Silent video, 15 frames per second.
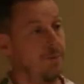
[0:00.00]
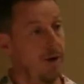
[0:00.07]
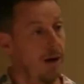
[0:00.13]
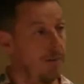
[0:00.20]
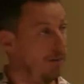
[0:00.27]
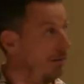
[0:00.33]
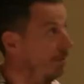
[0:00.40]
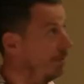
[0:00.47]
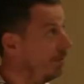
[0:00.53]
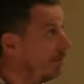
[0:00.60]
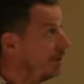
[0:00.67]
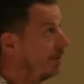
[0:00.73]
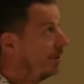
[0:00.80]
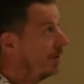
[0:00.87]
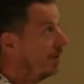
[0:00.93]
problem,
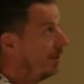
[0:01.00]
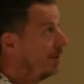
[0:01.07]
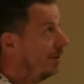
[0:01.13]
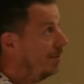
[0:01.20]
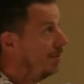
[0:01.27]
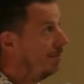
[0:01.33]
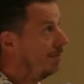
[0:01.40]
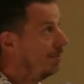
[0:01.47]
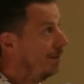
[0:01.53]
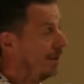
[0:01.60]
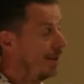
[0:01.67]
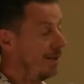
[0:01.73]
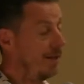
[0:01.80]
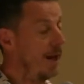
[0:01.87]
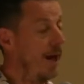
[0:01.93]
but
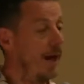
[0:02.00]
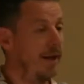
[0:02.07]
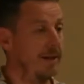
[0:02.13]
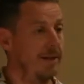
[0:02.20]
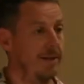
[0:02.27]
they're not.